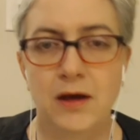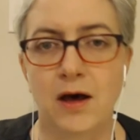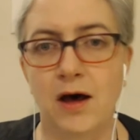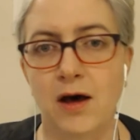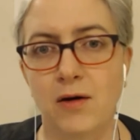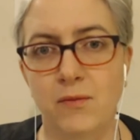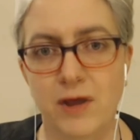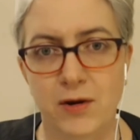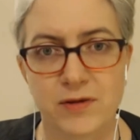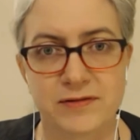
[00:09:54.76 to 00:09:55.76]
uh,
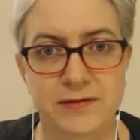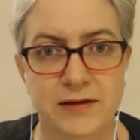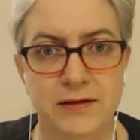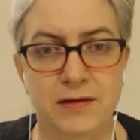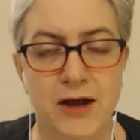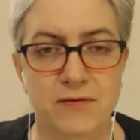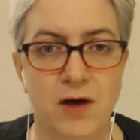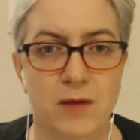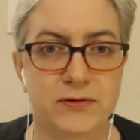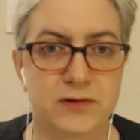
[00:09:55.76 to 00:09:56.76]
where we see a lot of
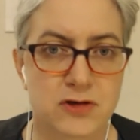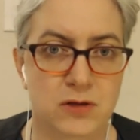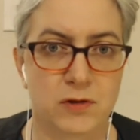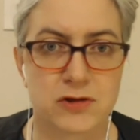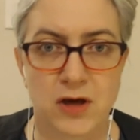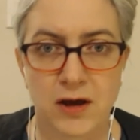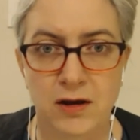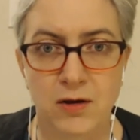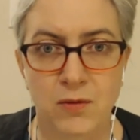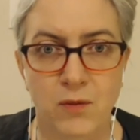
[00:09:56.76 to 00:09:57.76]
competition with
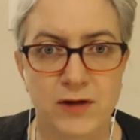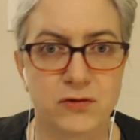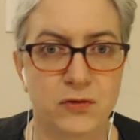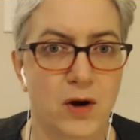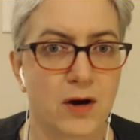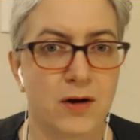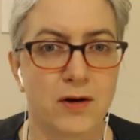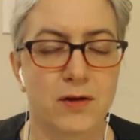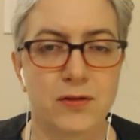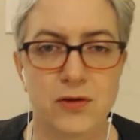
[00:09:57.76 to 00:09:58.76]
China. What do
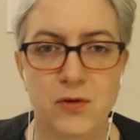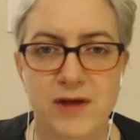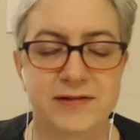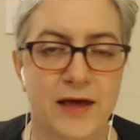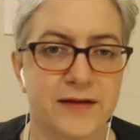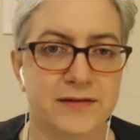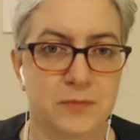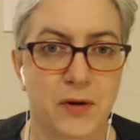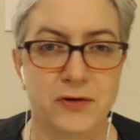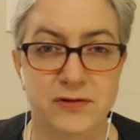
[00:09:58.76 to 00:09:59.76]
our the U.S. allies and
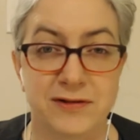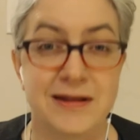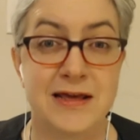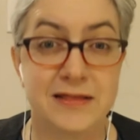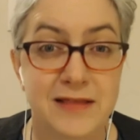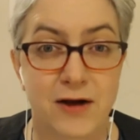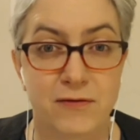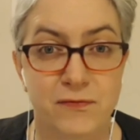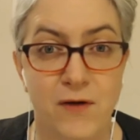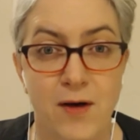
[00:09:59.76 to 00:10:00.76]
partners need there
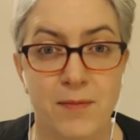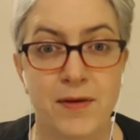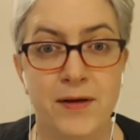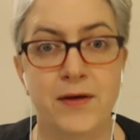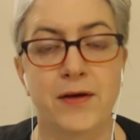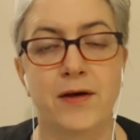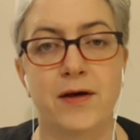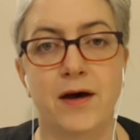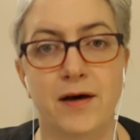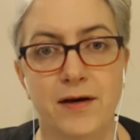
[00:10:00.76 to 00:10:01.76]
from
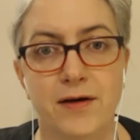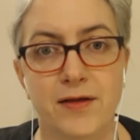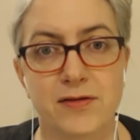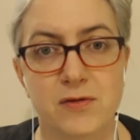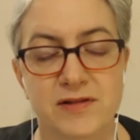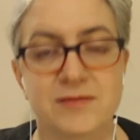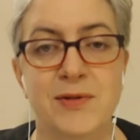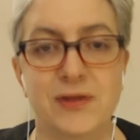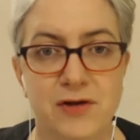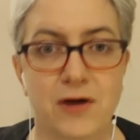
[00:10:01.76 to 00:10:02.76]
uh, the U.S.
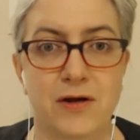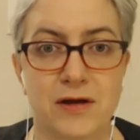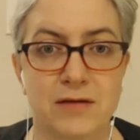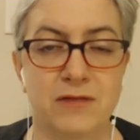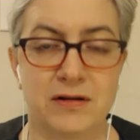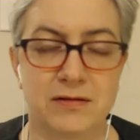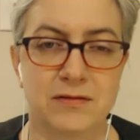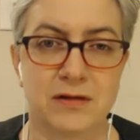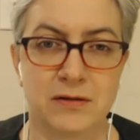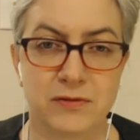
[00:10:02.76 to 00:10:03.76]
military,
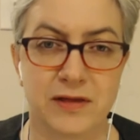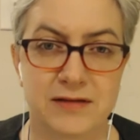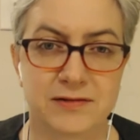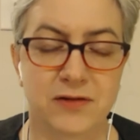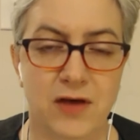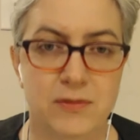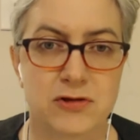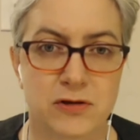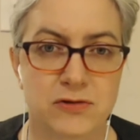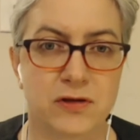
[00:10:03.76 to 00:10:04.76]
and it relates to climate
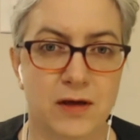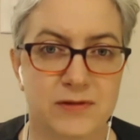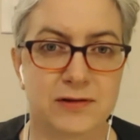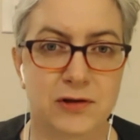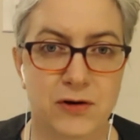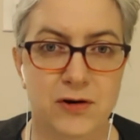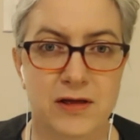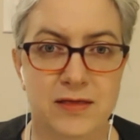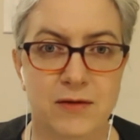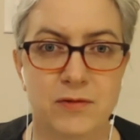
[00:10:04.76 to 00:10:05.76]
change and climate
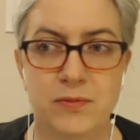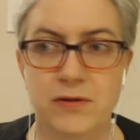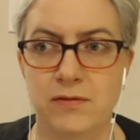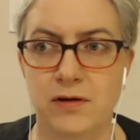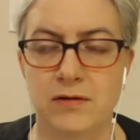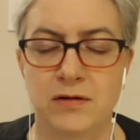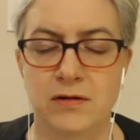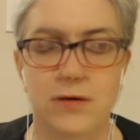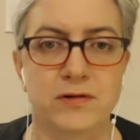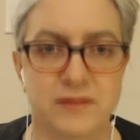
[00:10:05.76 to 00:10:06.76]
security? That would be a, an
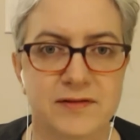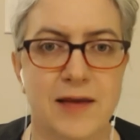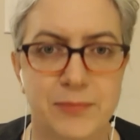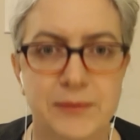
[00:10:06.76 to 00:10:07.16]
important step